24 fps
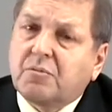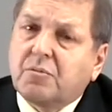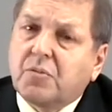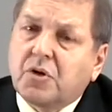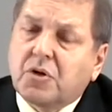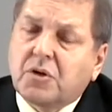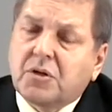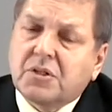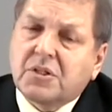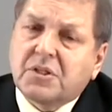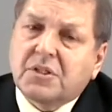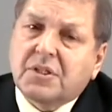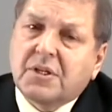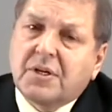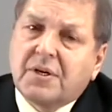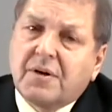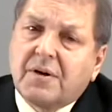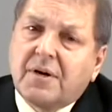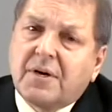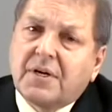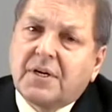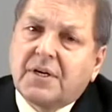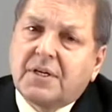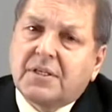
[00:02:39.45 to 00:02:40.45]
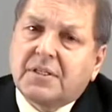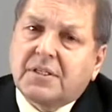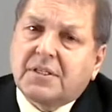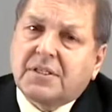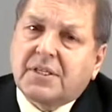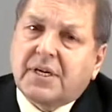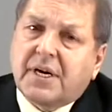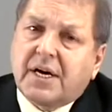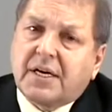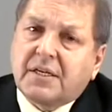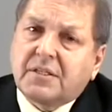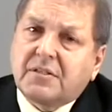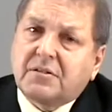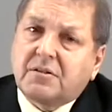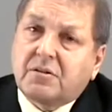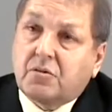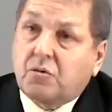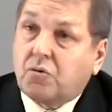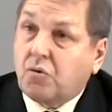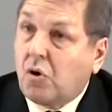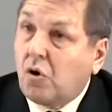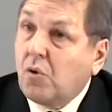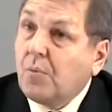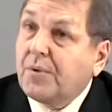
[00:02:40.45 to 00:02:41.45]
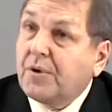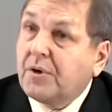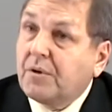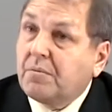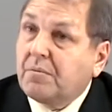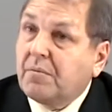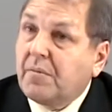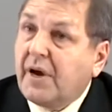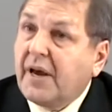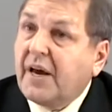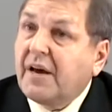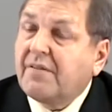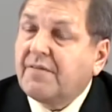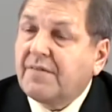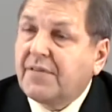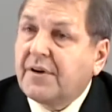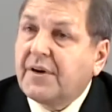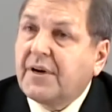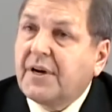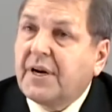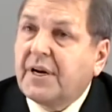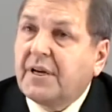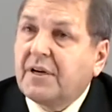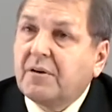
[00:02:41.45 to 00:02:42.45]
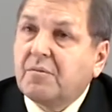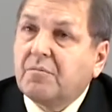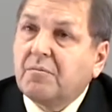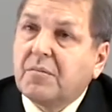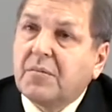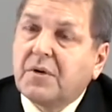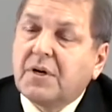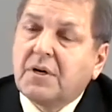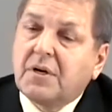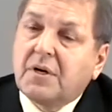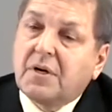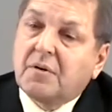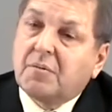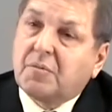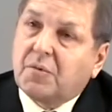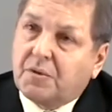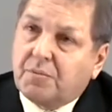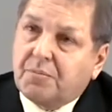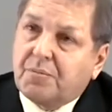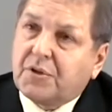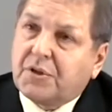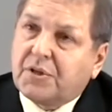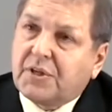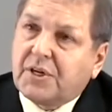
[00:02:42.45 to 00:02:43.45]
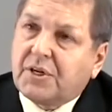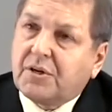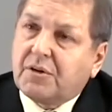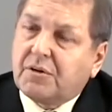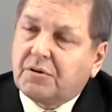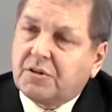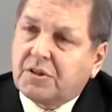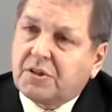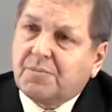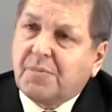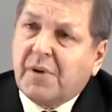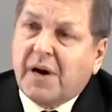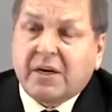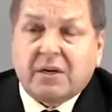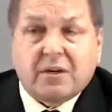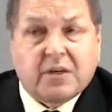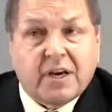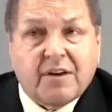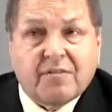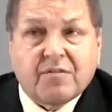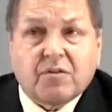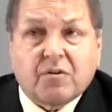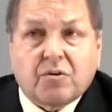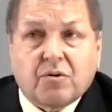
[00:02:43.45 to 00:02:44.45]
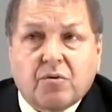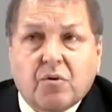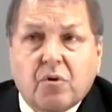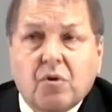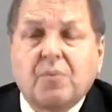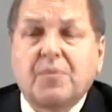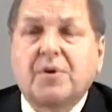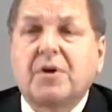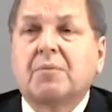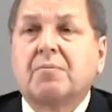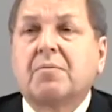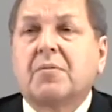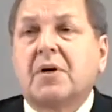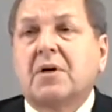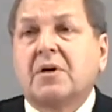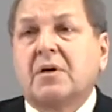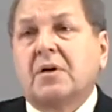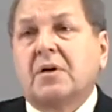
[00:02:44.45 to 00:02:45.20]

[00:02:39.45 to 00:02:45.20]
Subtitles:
Mertz, is that chromium and vanadium, but in particular it's modeled after chromium,